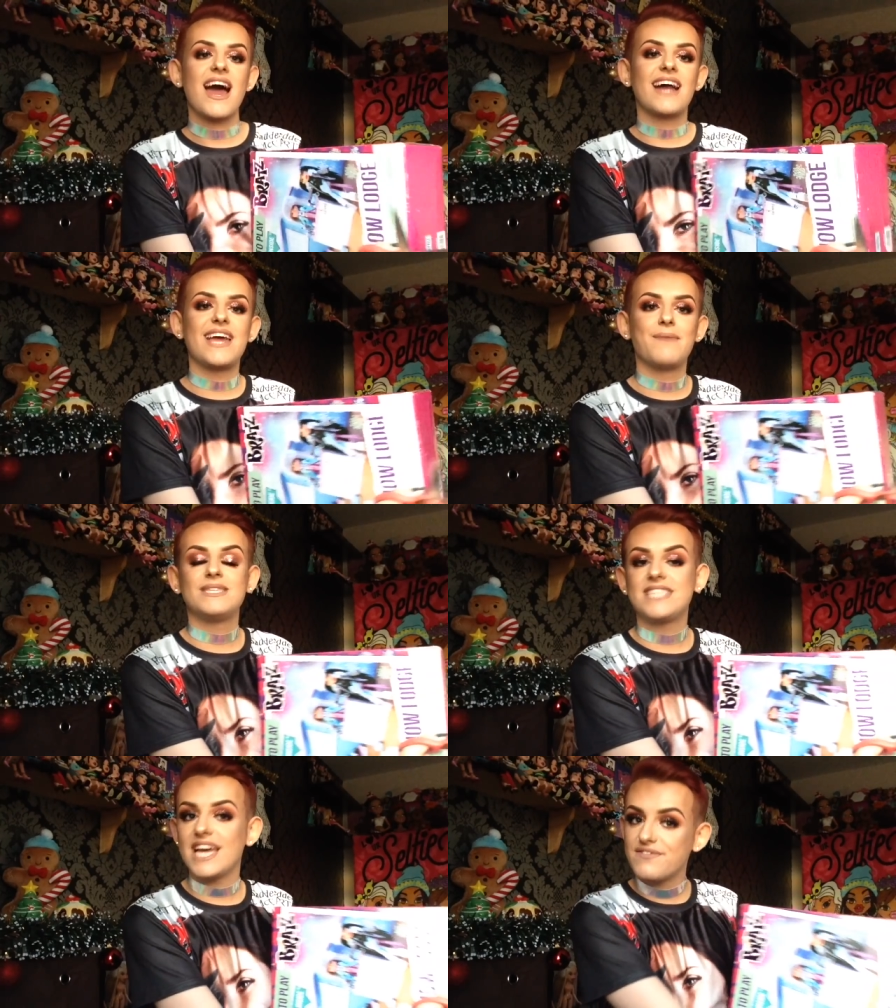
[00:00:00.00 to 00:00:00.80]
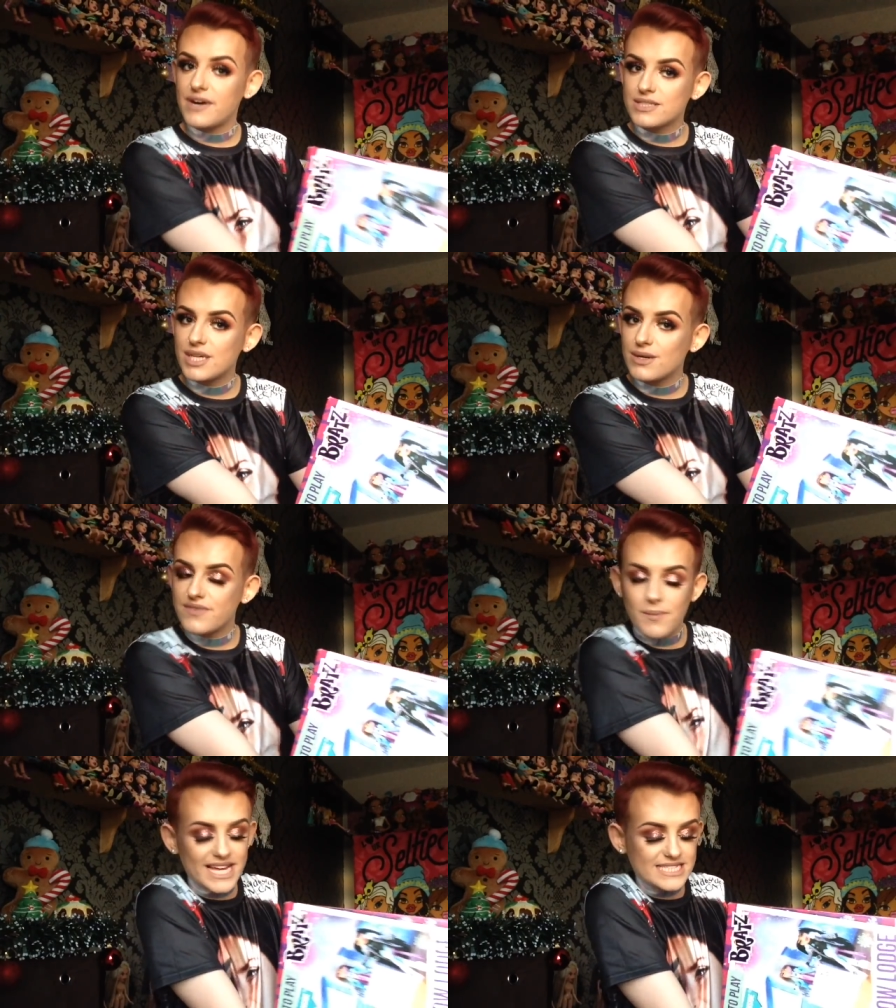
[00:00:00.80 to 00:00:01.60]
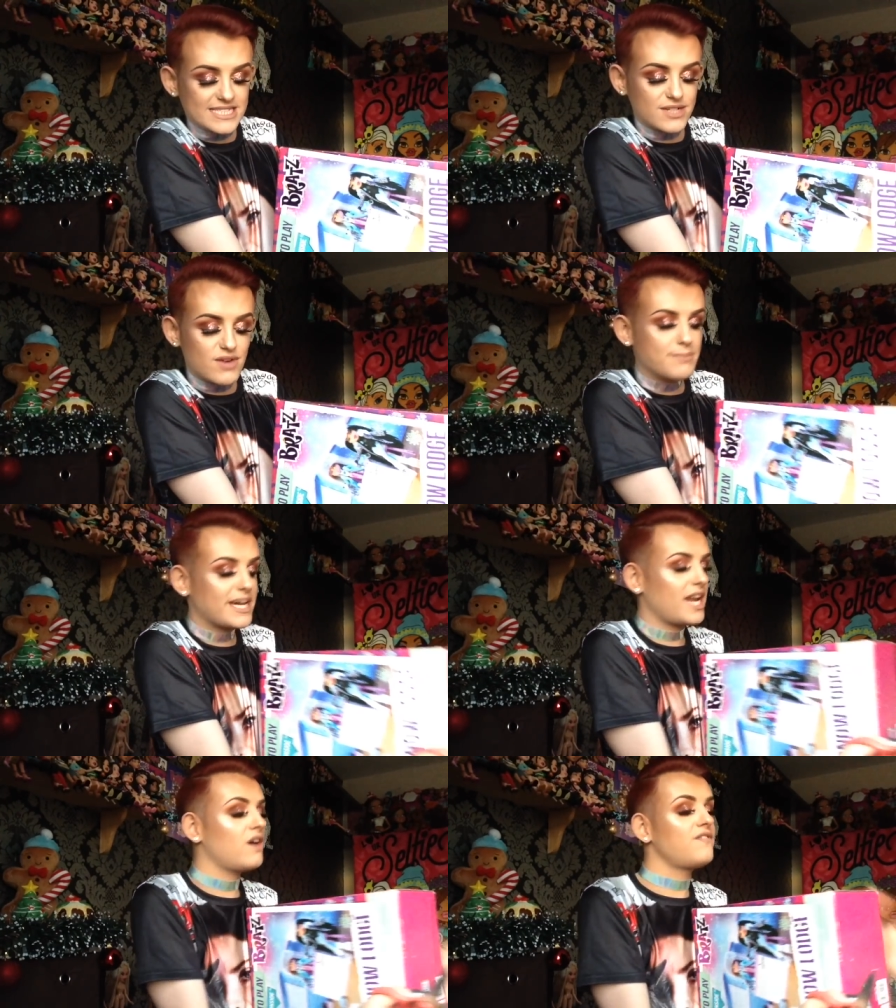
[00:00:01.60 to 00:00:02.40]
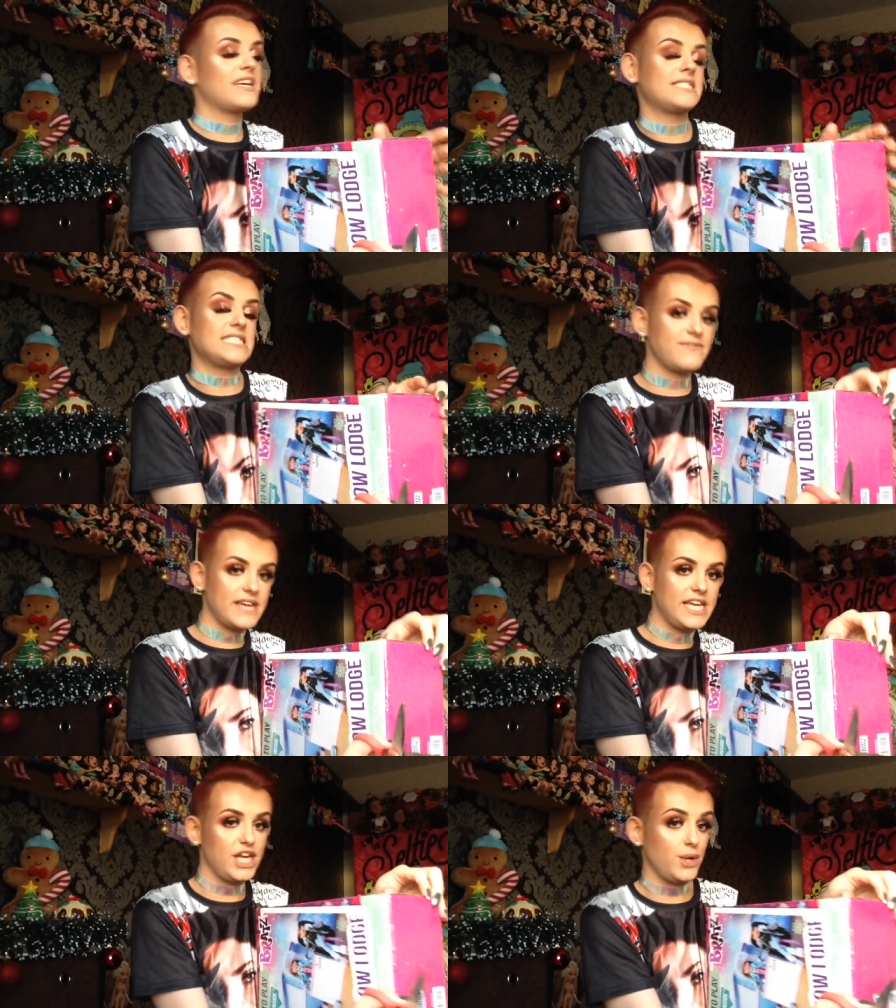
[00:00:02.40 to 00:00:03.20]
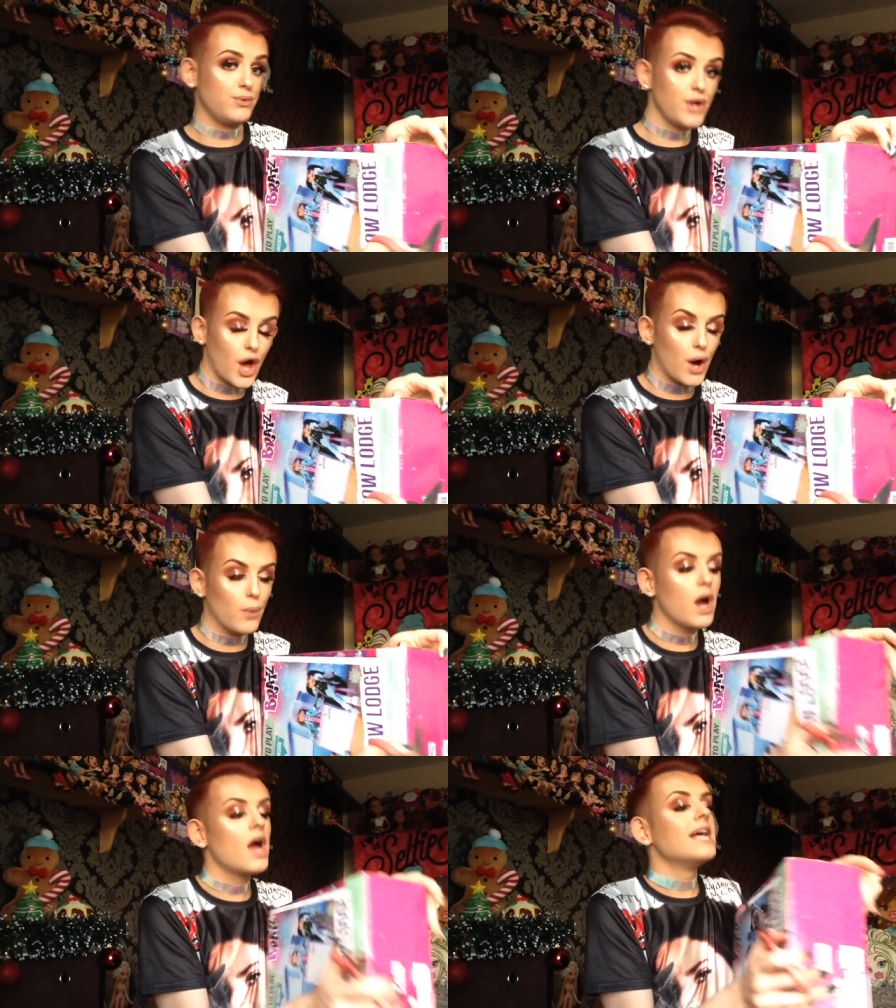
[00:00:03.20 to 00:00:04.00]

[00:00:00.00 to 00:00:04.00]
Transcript: And um, take photos for my Instagram, get it all festive you know.